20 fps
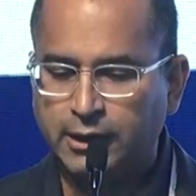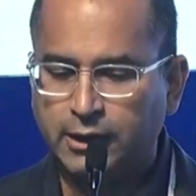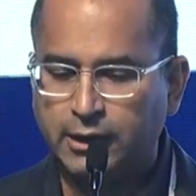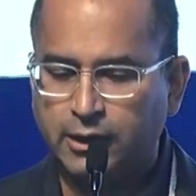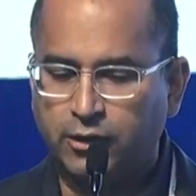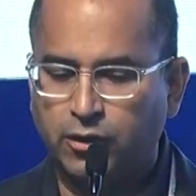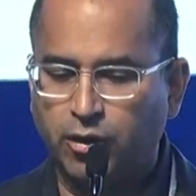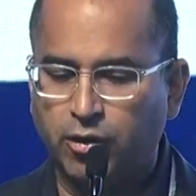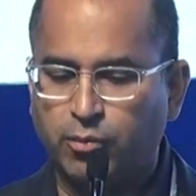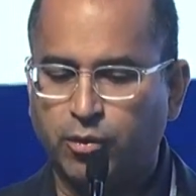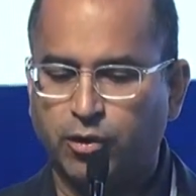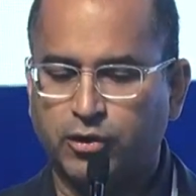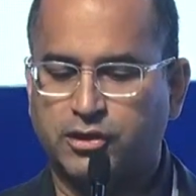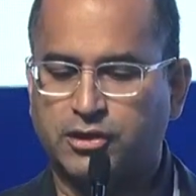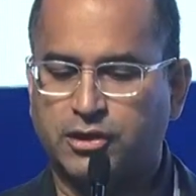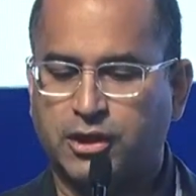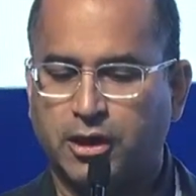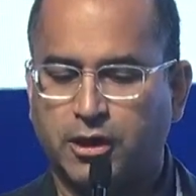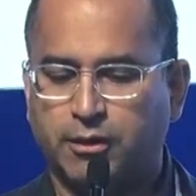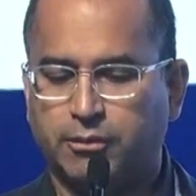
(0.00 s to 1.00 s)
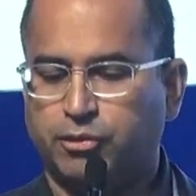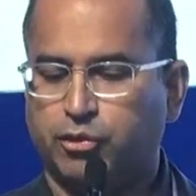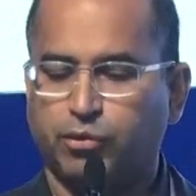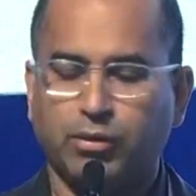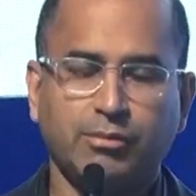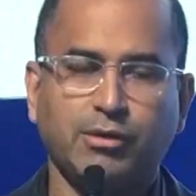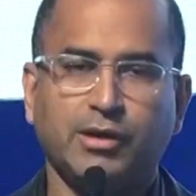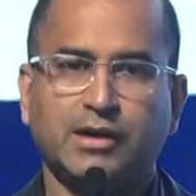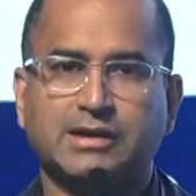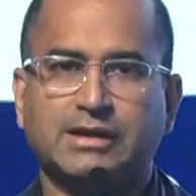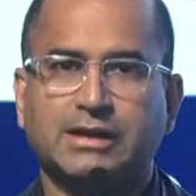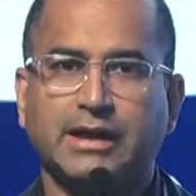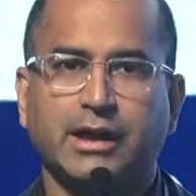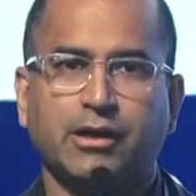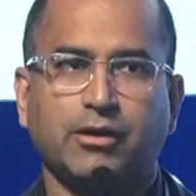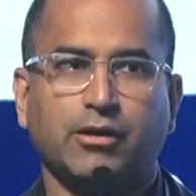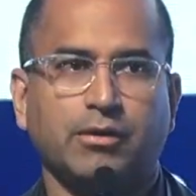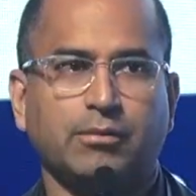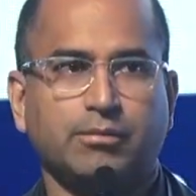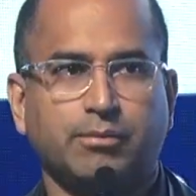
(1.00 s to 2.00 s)
No more salt, 3 weeks
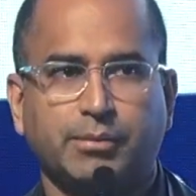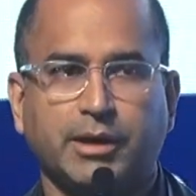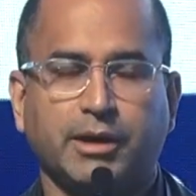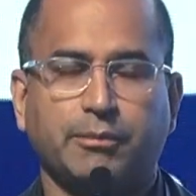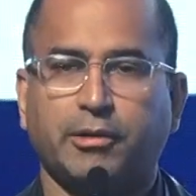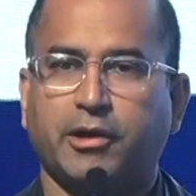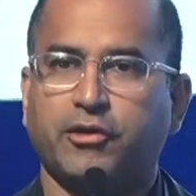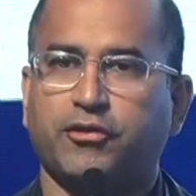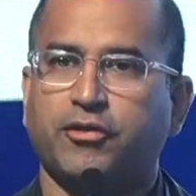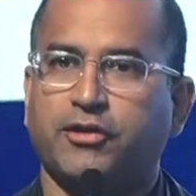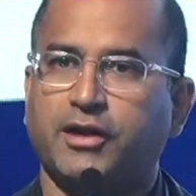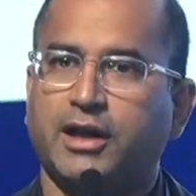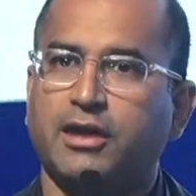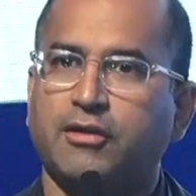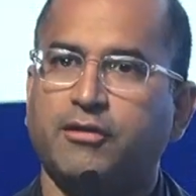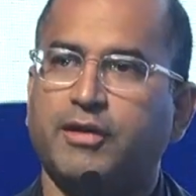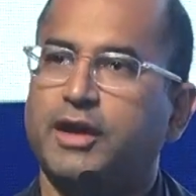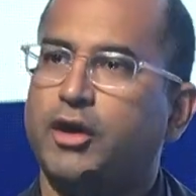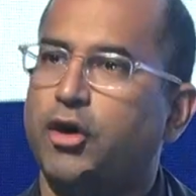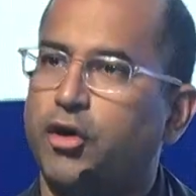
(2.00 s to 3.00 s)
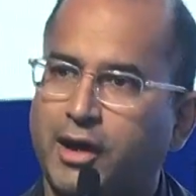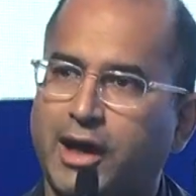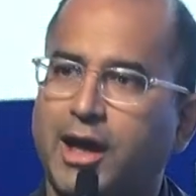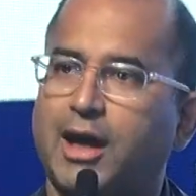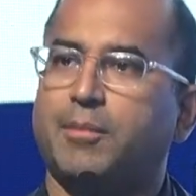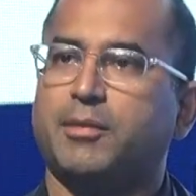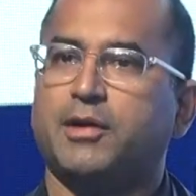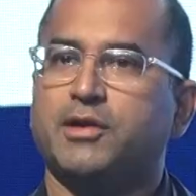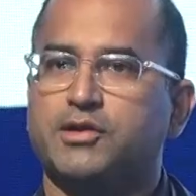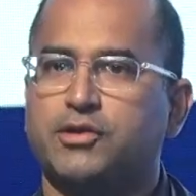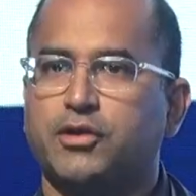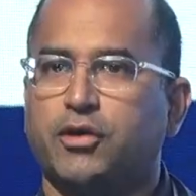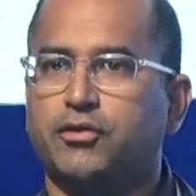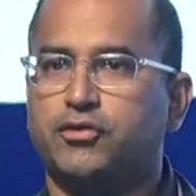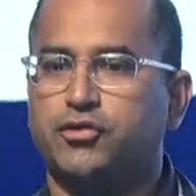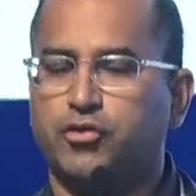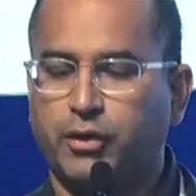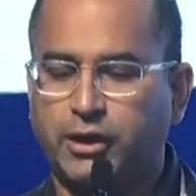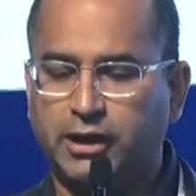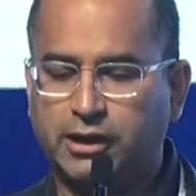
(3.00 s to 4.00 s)
later, blood pressure's elevated, okay, I'm gonna start
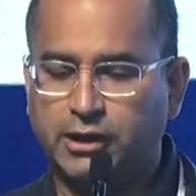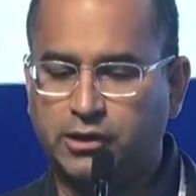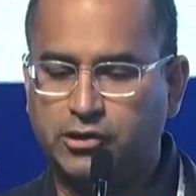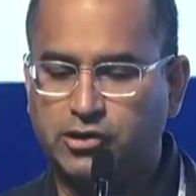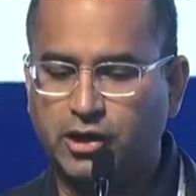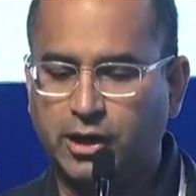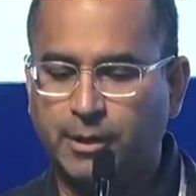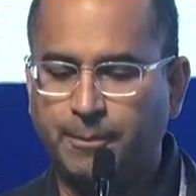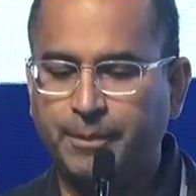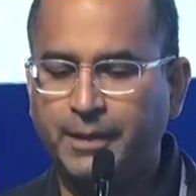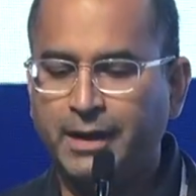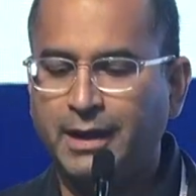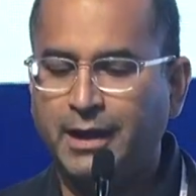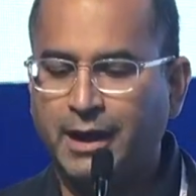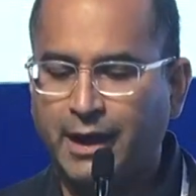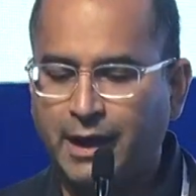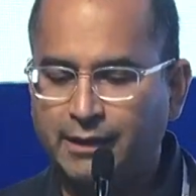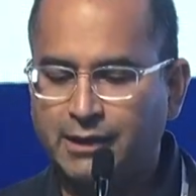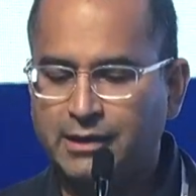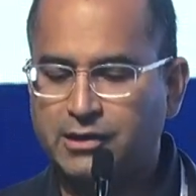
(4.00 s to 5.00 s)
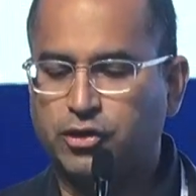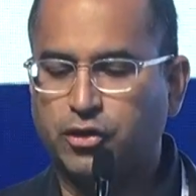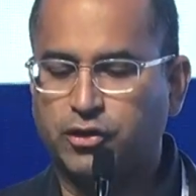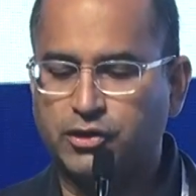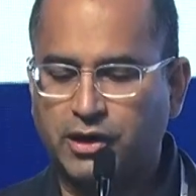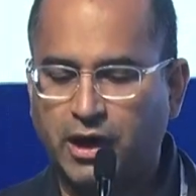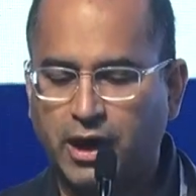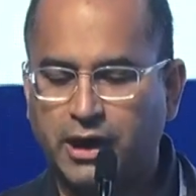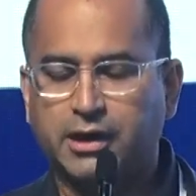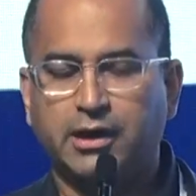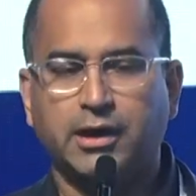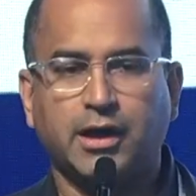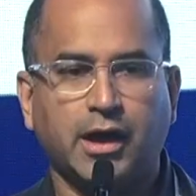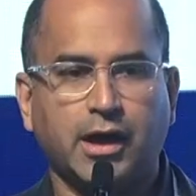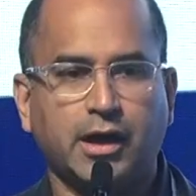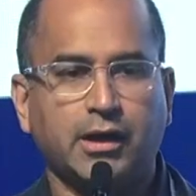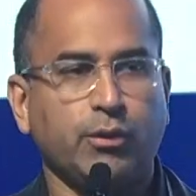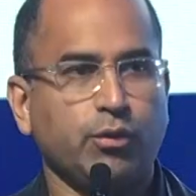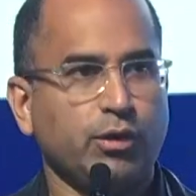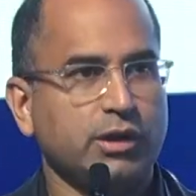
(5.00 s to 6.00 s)
joining the gym, and this goes
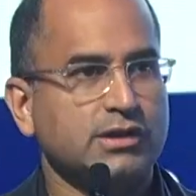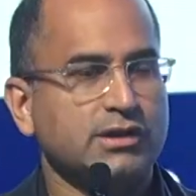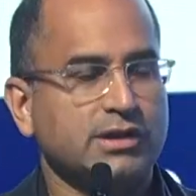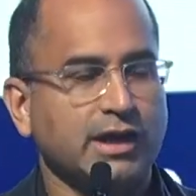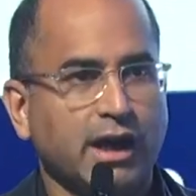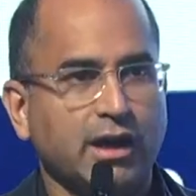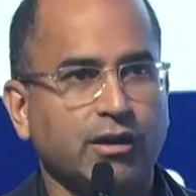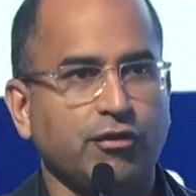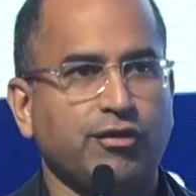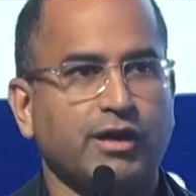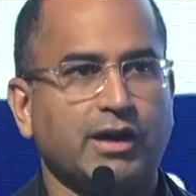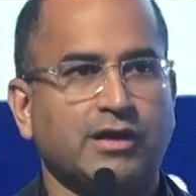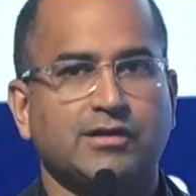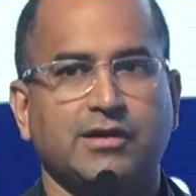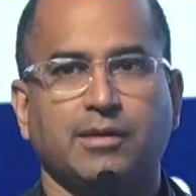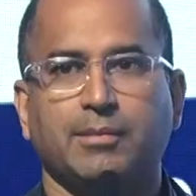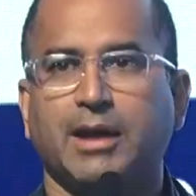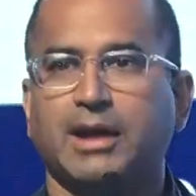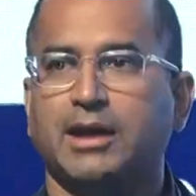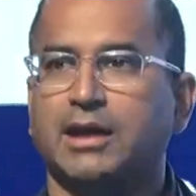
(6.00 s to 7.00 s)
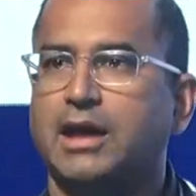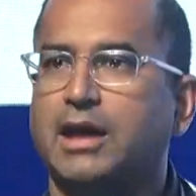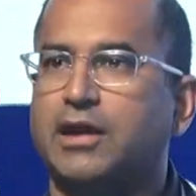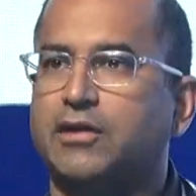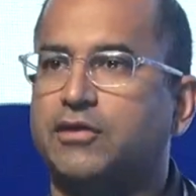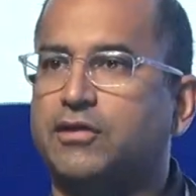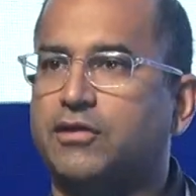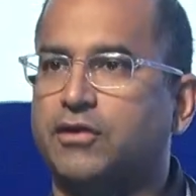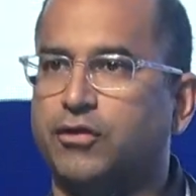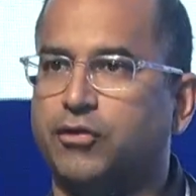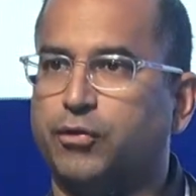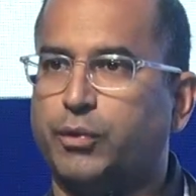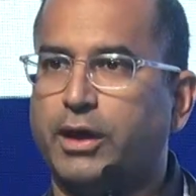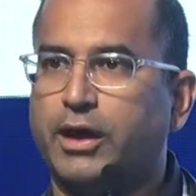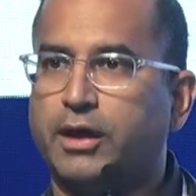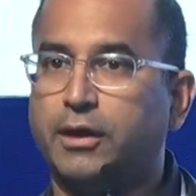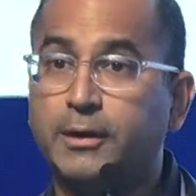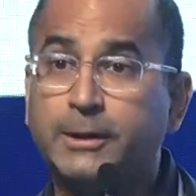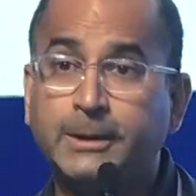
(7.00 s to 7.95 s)
on with side effects to medications as well.